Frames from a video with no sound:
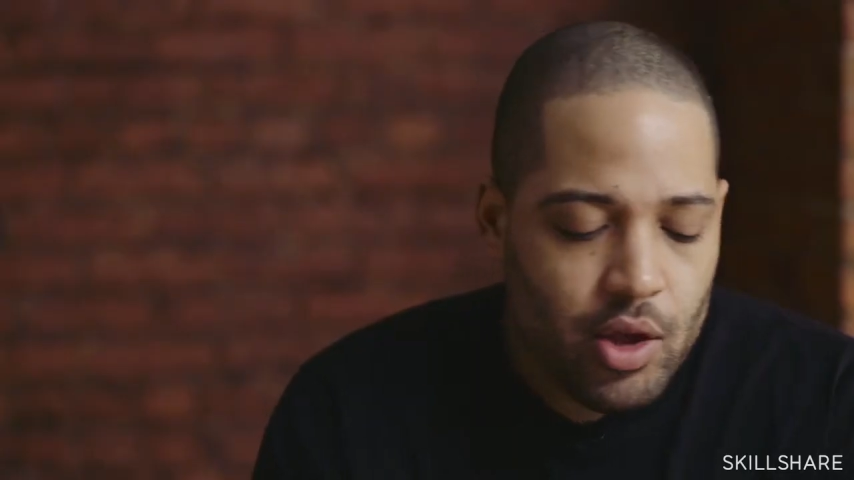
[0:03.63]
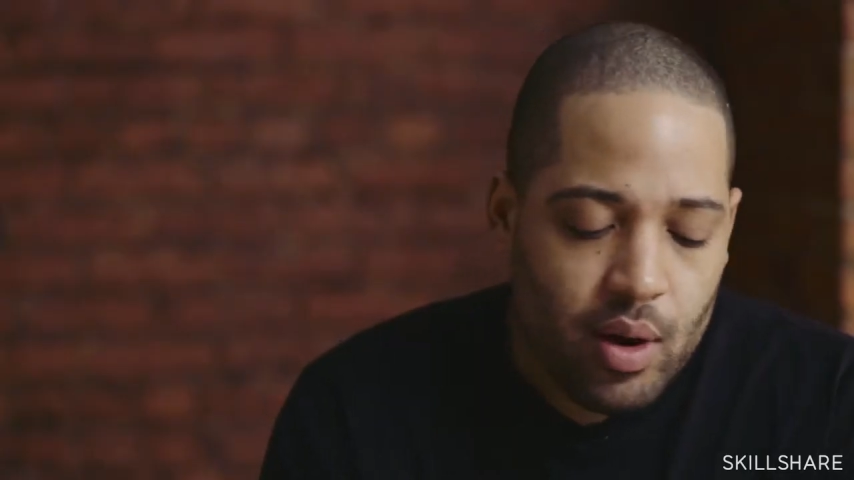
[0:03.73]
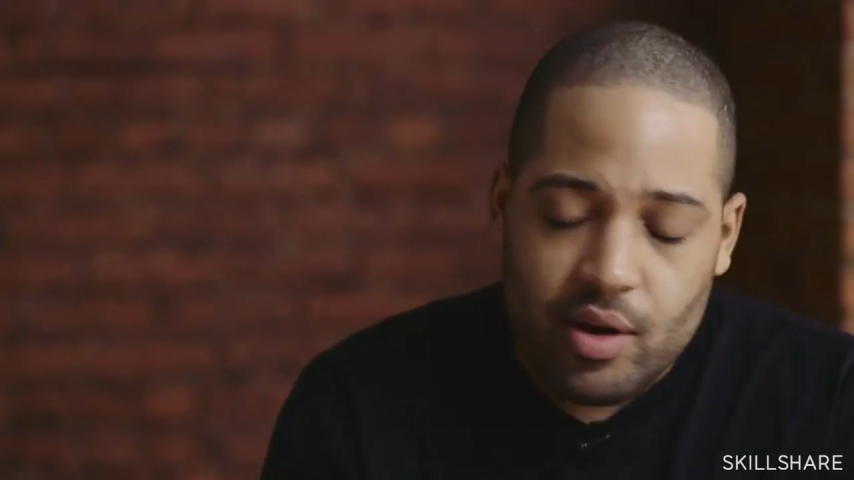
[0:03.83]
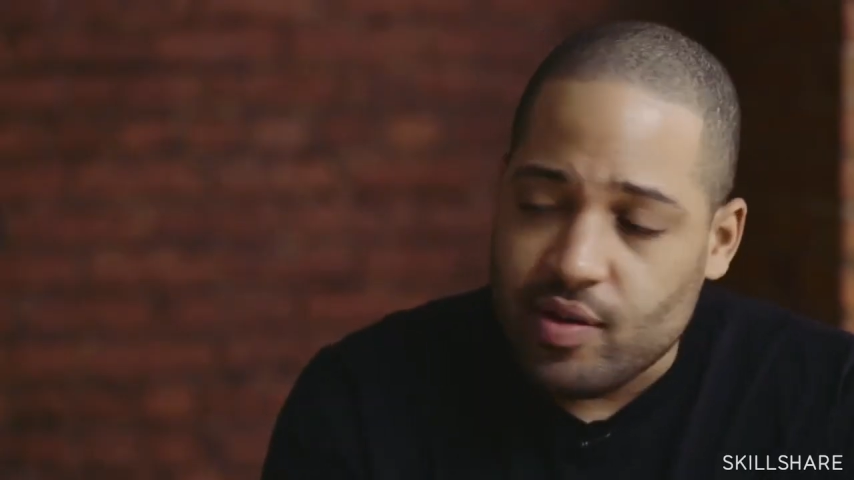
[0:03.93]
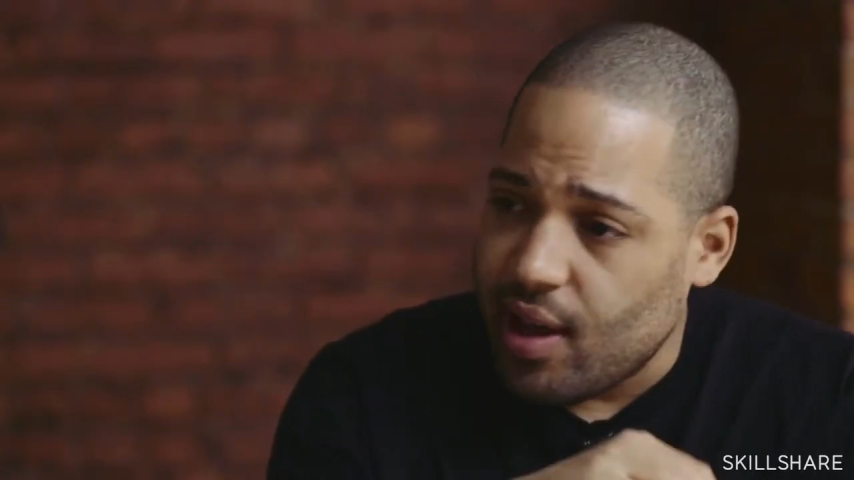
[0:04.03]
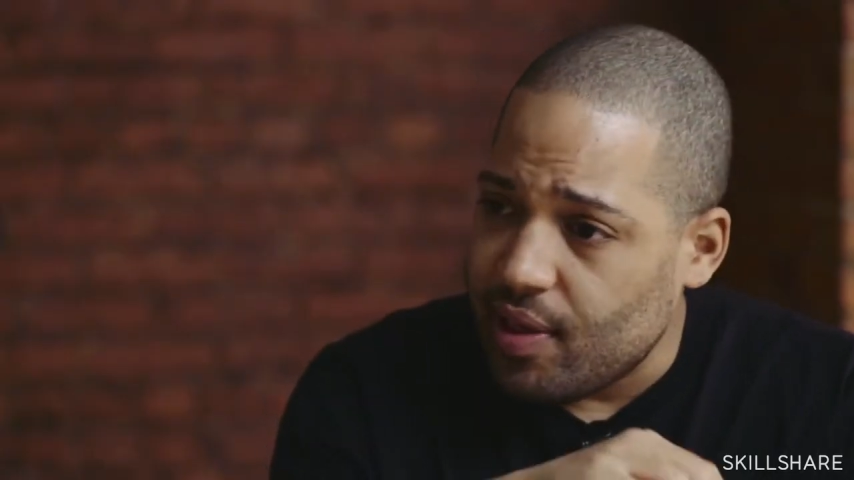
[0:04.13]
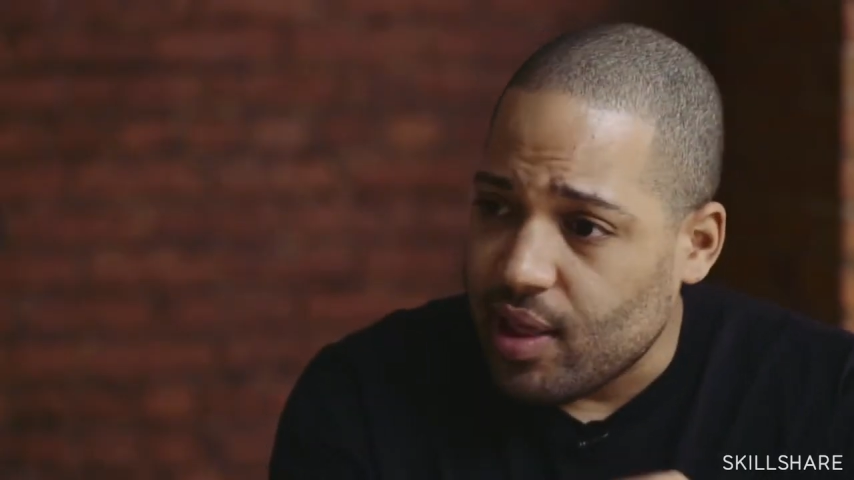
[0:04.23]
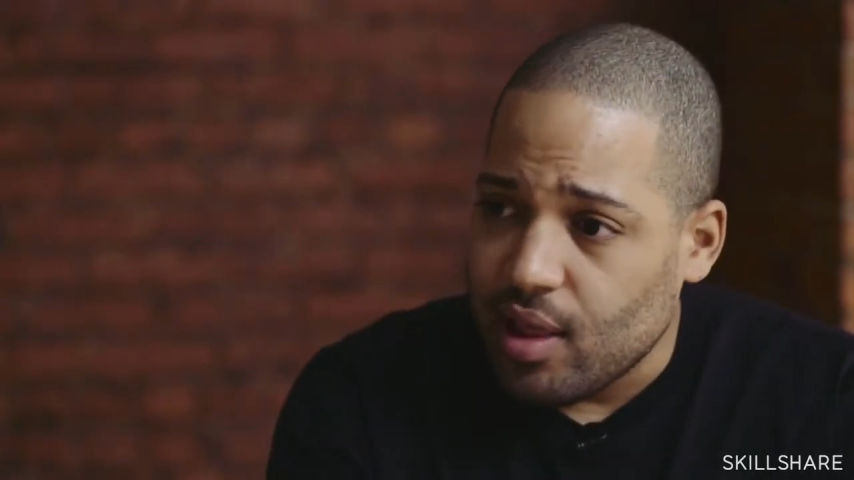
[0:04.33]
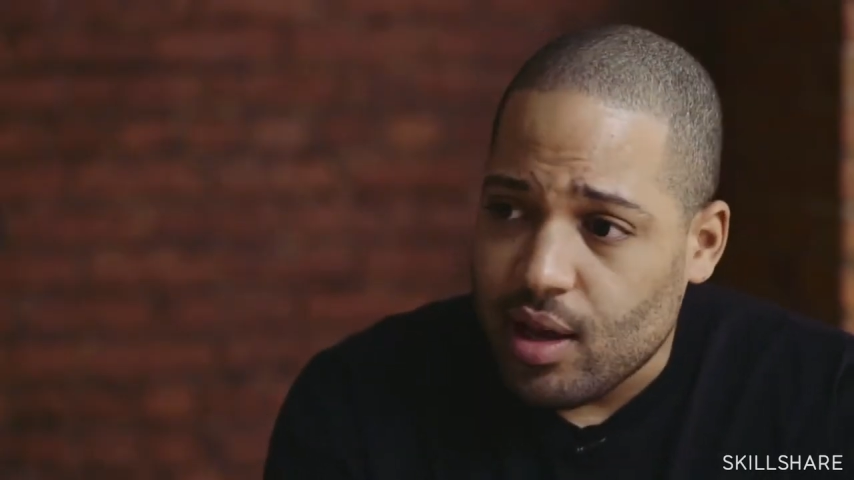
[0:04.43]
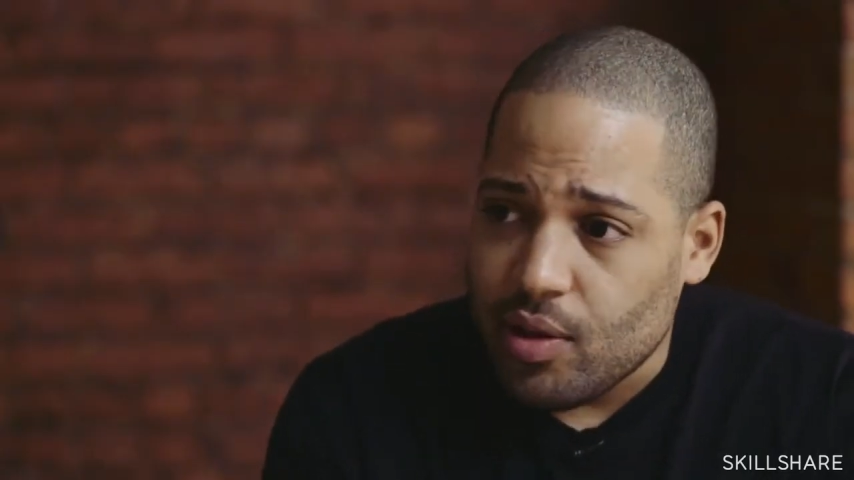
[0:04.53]
You
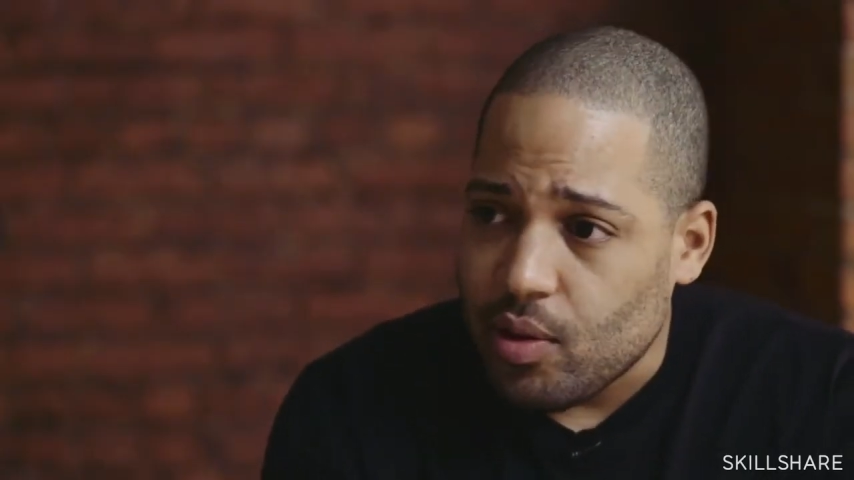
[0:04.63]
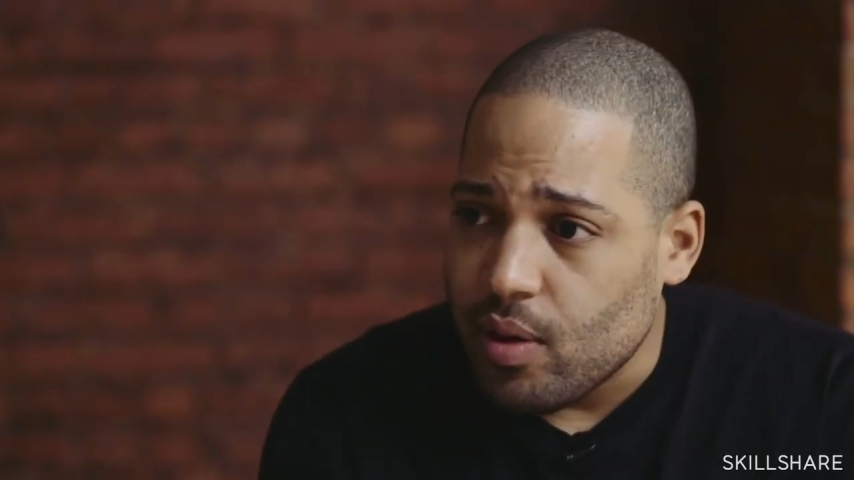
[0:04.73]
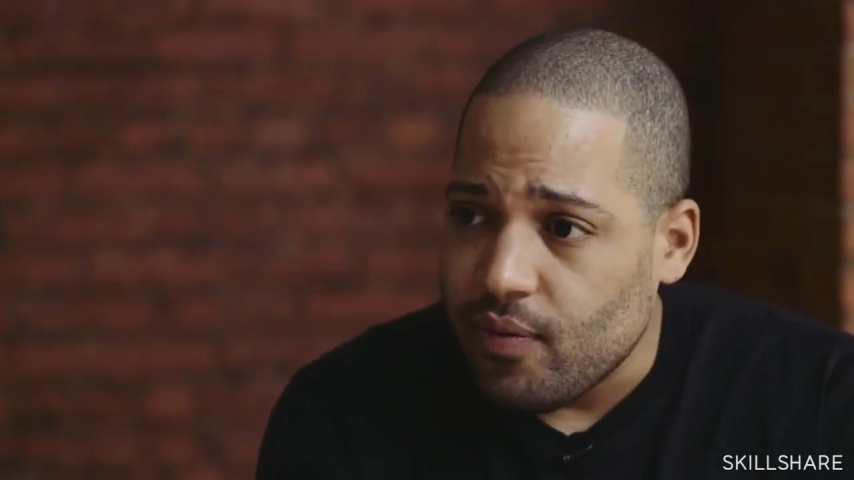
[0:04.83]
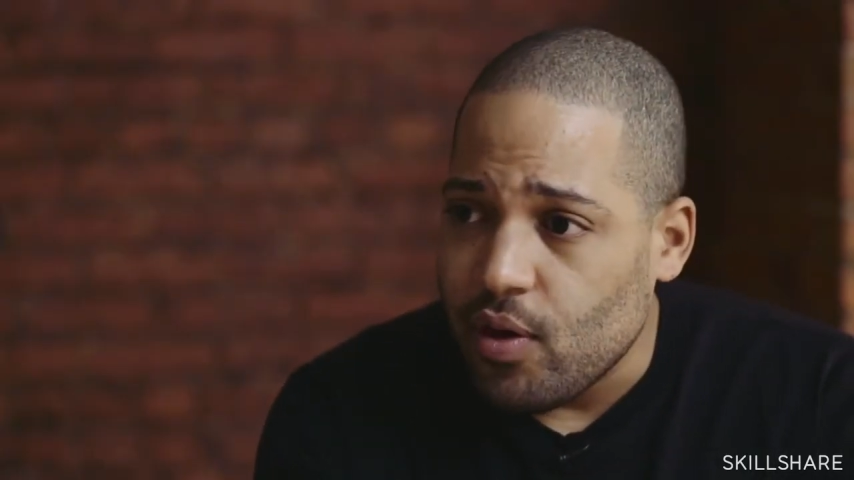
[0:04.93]
understand that looking through the